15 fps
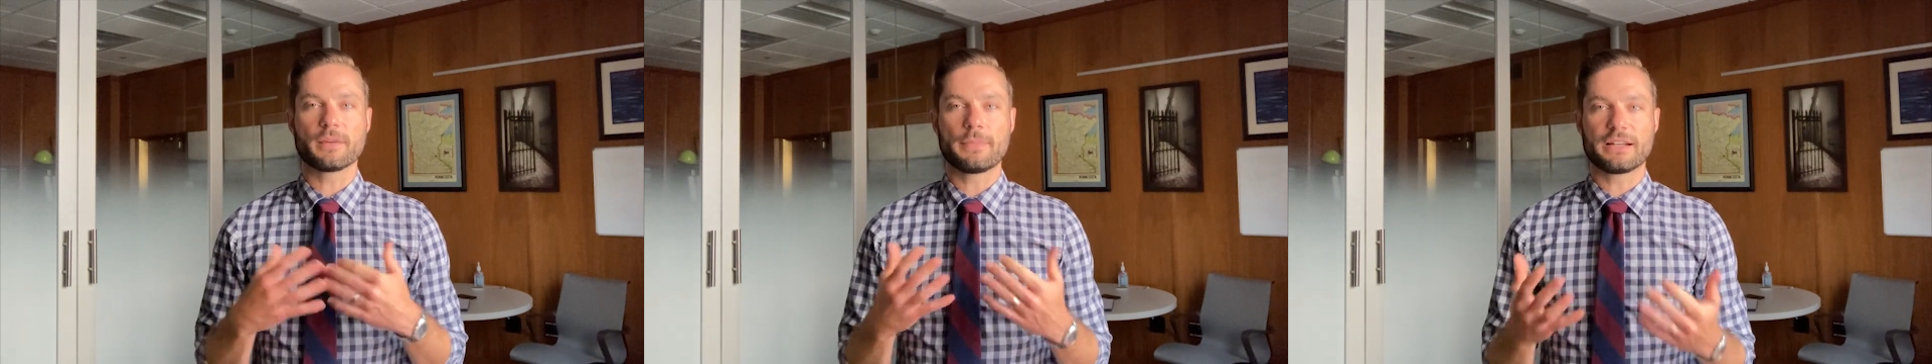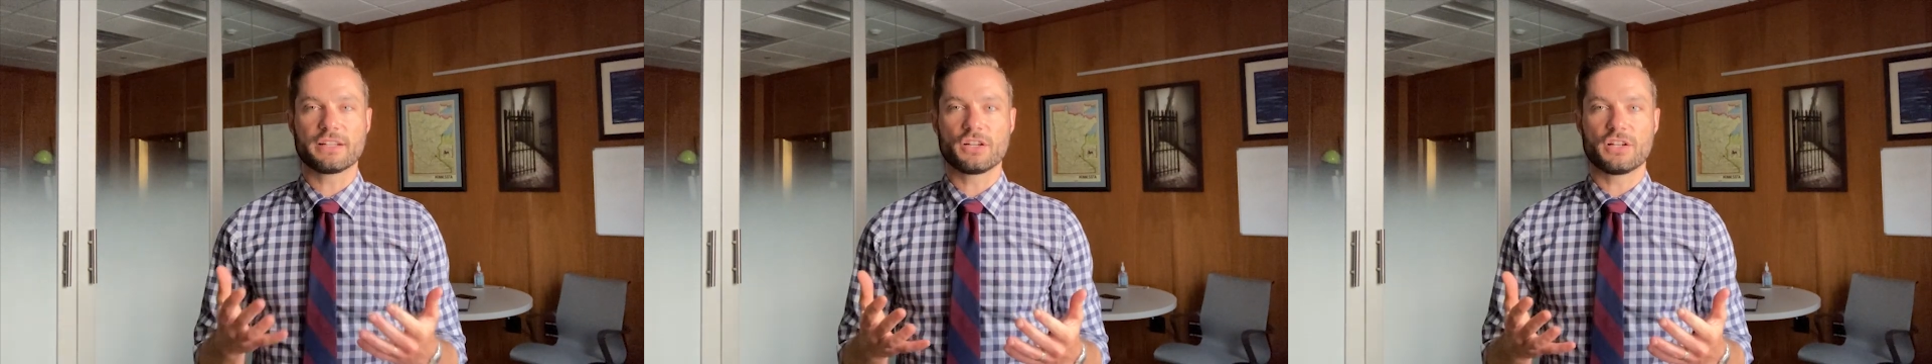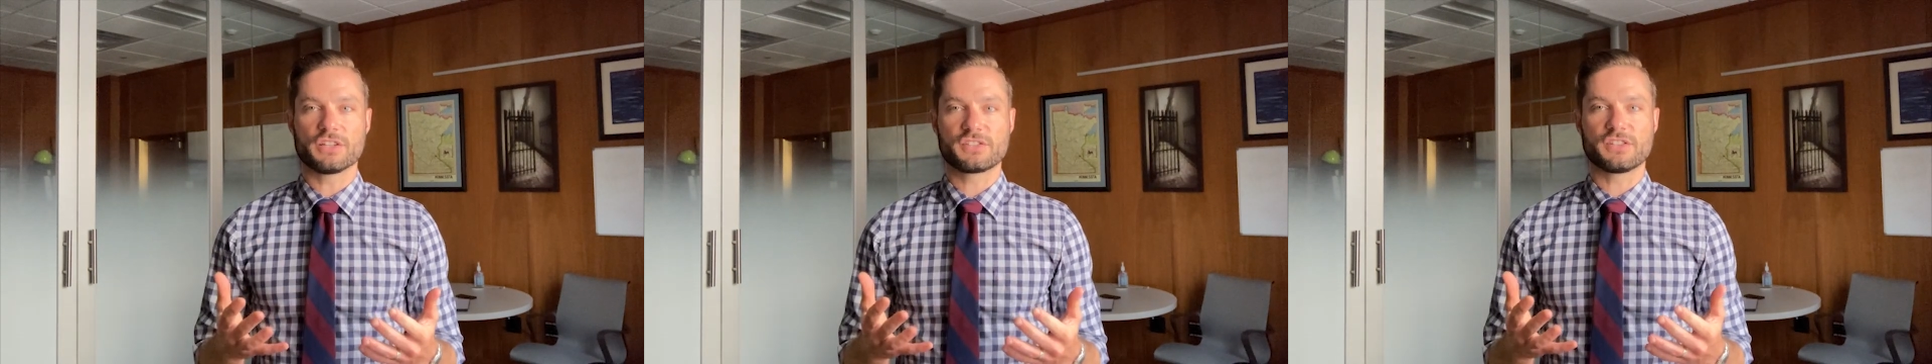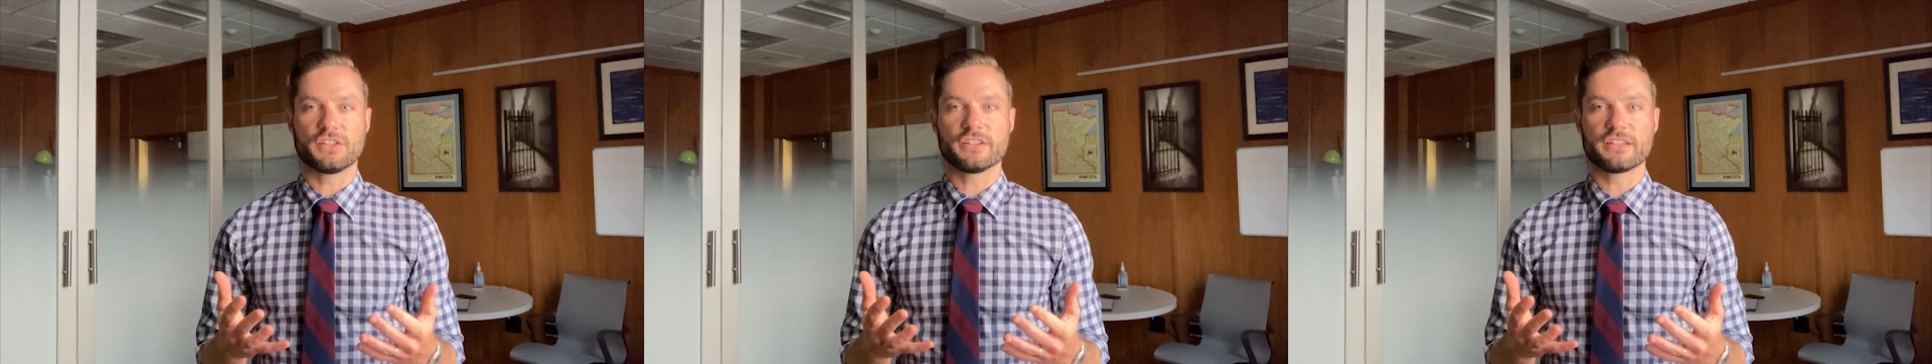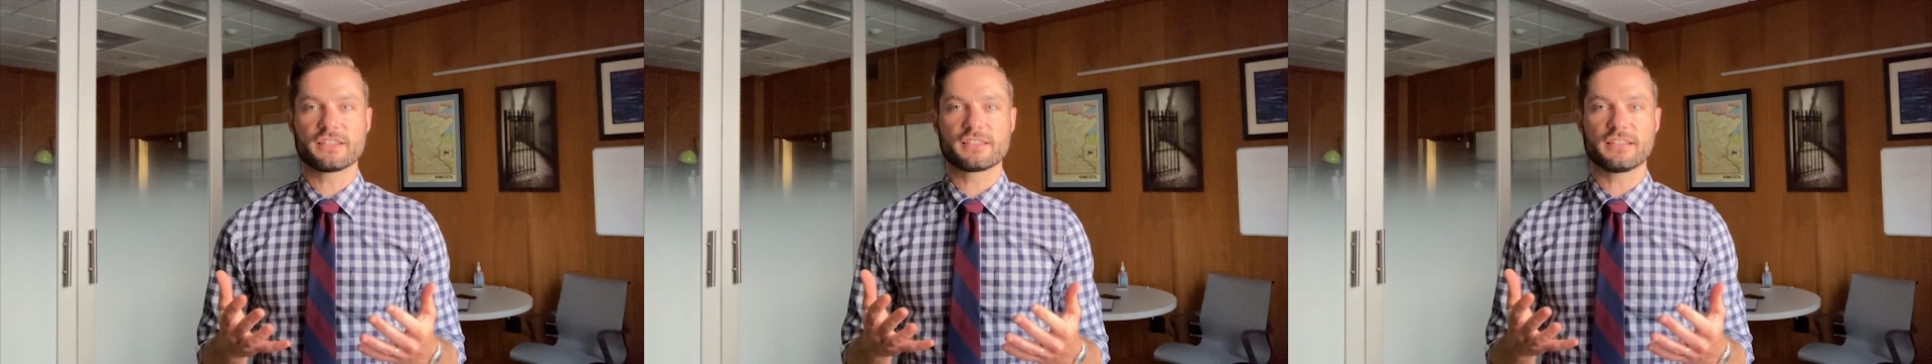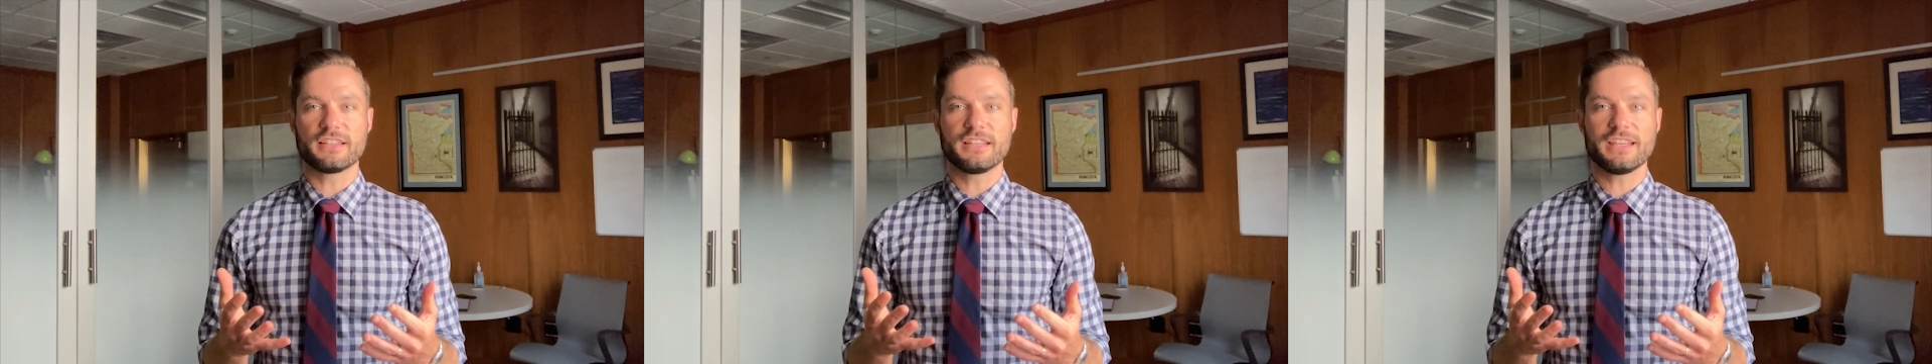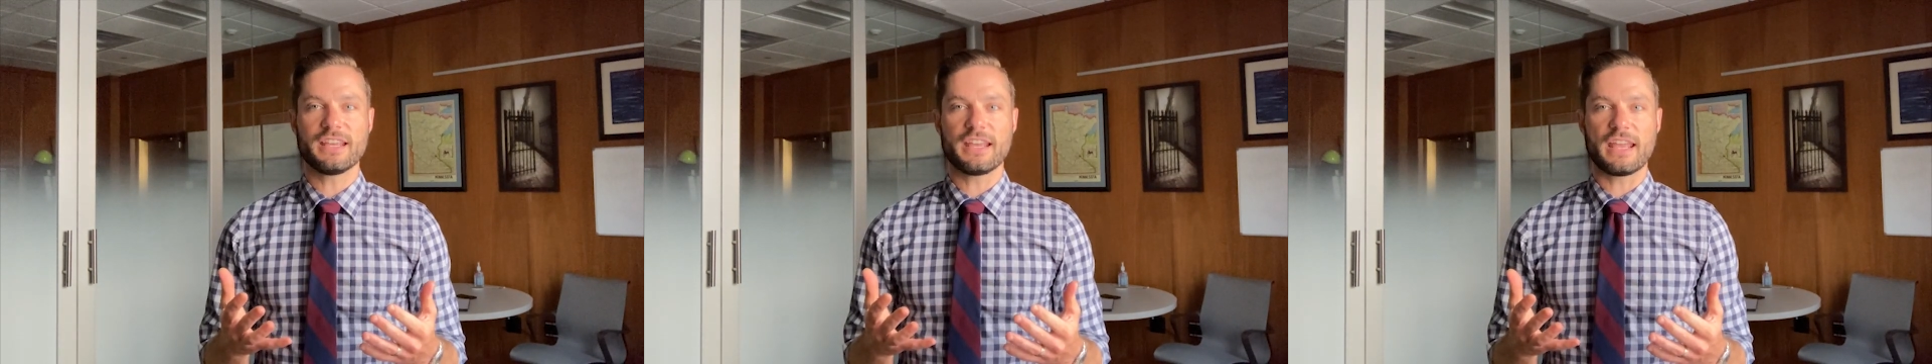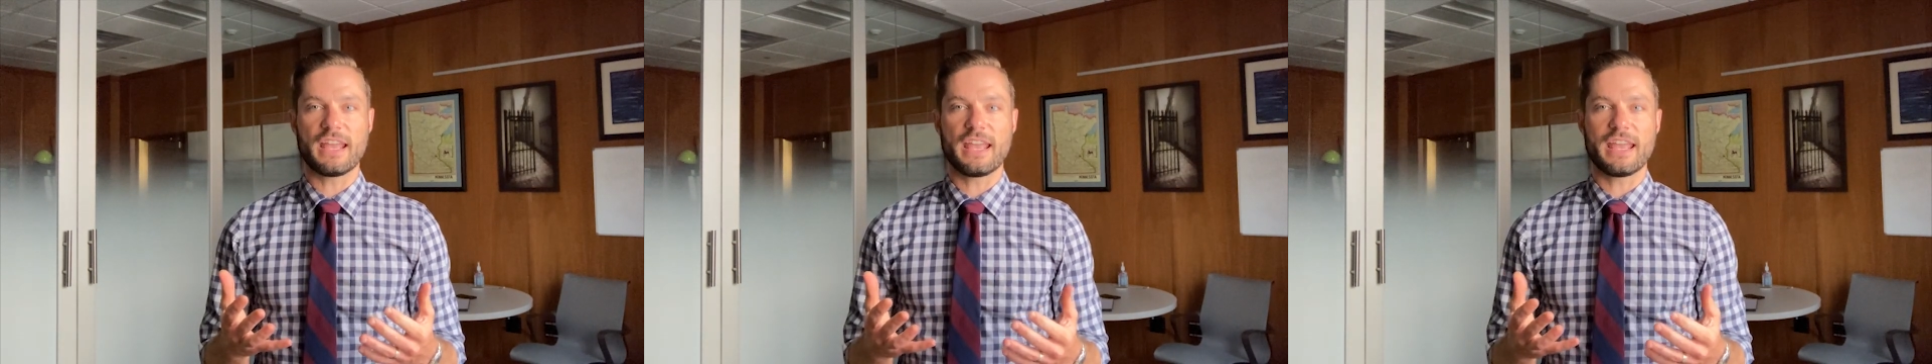about it all seriously,